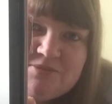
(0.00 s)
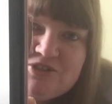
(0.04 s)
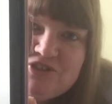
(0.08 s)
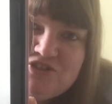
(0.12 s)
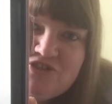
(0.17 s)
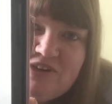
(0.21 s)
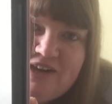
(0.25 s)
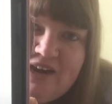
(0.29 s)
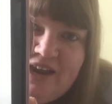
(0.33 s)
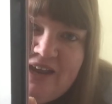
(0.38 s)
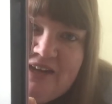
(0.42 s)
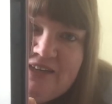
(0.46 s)

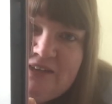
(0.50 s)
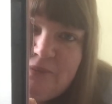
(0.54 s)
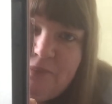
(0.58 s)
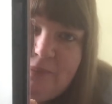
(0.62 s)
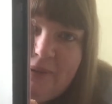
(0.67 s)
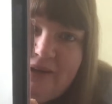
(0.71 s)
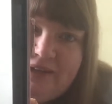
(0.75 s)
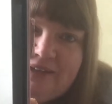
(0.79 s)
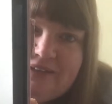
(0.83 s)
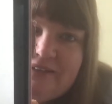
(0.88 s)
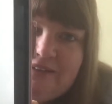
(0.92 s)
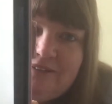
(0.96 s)
Street
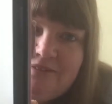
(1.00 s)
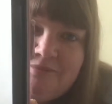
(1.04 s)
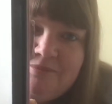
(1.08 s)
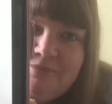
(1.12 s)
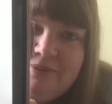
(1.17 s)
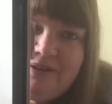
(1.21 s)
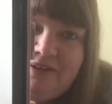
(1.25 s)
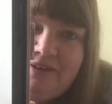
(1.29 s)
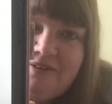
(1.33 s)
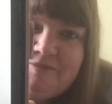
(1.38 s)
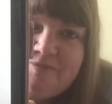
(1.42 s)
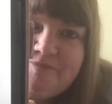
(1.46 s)
anyway,
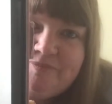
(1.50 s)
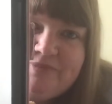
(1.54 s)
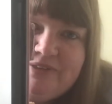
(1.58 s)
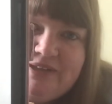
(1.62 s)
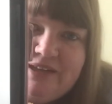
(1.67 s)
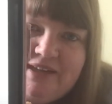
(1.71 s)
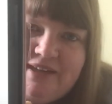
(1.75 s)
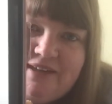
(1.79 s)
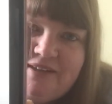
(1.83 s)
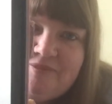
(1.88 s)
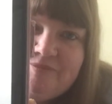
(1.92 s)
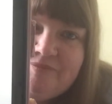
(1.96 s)
but
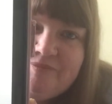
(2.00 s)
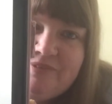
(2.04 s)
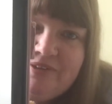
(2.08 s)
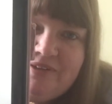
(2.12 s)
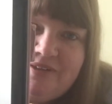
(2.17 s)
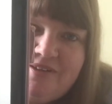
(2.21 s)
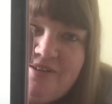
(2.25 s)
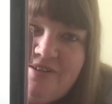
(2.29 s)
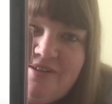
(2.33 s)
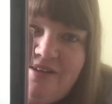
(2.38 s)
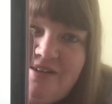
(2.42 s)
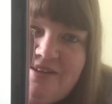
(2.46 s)
yeah,
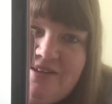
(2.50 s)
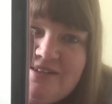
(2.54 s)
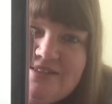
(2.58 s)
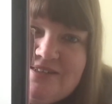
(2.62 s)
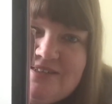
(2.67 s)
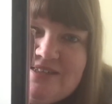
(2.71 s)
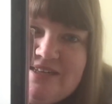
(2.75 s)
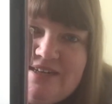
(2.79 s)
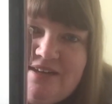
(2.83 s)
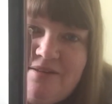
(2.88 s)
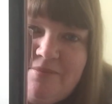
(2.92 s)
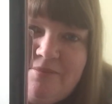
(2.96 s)
I can
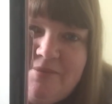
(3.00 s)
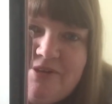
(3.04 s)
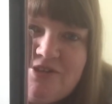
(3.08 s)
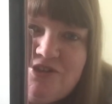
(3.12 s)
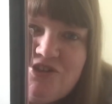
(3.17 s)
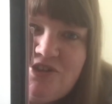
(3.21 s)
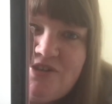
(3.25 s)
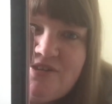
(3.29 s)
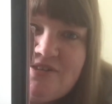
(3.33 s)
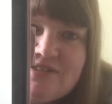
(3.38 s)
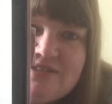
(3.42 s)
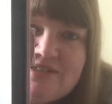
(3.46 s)
see I might
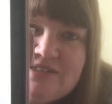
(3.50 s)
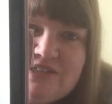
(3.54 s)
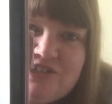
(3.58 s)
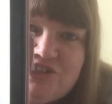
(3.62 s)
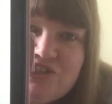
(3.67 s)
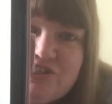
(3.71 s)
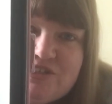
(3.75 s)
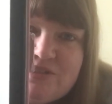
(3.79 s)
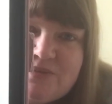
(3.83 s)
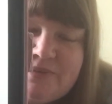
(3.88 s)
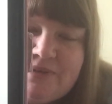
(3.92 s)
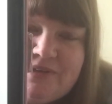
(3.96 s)
try and
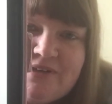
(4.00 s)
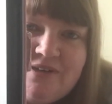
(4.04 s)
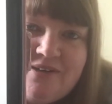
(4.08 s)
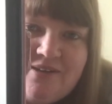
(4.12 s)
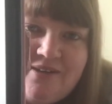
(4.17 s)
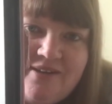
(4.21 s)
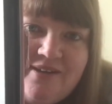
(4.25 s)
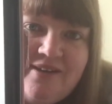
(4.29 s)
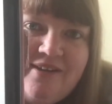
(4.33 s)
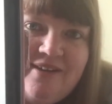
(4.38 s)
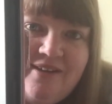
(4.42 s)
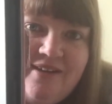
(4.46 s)
stitch this one.
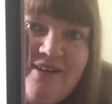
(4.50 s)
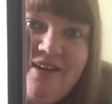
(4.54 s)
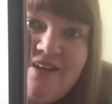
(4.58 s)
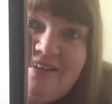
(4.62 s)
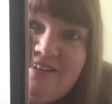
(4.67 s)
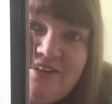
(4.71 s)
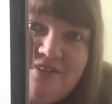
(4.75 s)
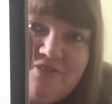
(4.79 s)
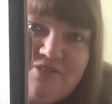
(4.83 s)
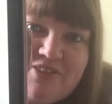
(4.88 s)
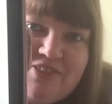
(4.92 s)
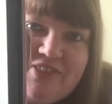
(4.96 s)

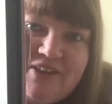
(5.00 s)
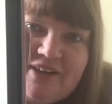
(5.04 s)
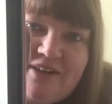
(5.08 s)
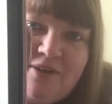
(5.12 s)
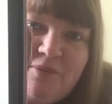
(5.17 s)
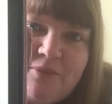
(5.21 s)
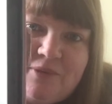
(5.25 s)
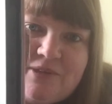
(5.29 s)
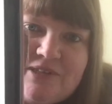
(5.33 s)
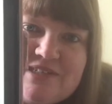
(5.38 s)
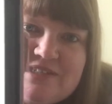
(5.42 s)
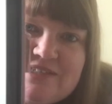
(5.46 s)
Another thing I
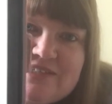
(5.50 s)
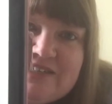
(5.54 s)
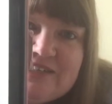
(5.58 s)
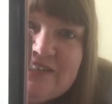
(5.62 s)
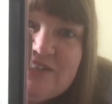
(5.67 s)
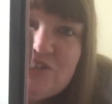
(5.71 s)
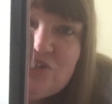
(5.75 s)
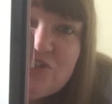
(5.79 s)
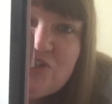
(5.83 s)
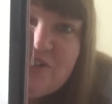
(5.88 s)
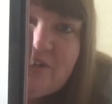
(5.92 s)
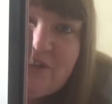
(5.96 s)
want to
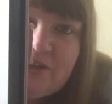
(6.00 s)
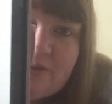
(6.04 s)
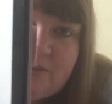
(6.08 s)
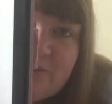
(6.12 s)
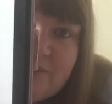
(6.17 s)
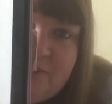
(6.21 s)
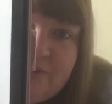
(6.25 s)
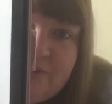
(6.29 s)
stitch, you know.